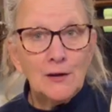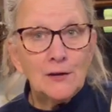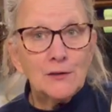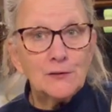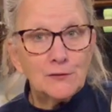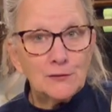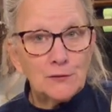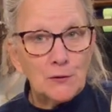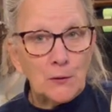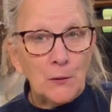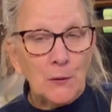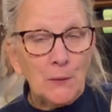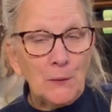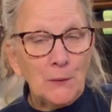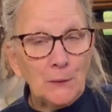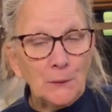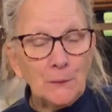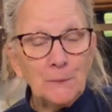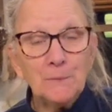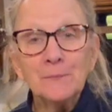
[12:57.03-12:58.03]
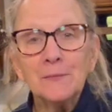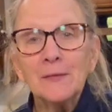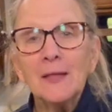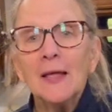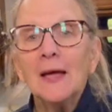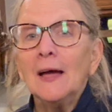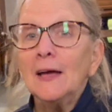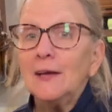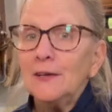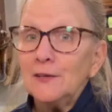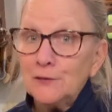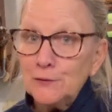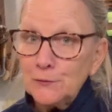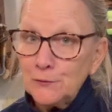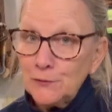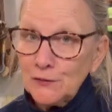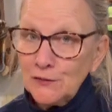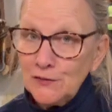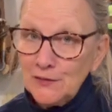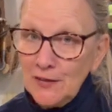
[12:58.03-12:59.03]
So you
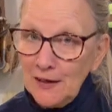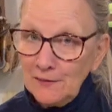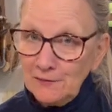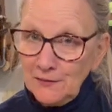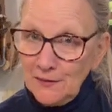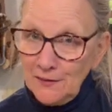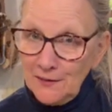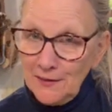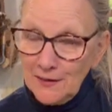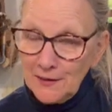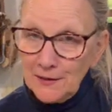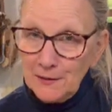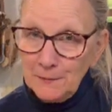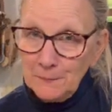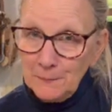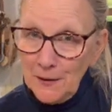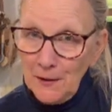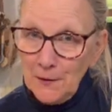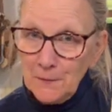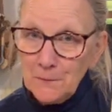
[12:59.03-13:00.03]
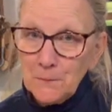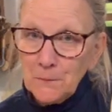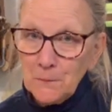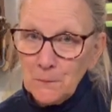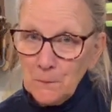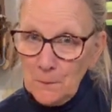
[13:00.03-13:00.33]
just have to think about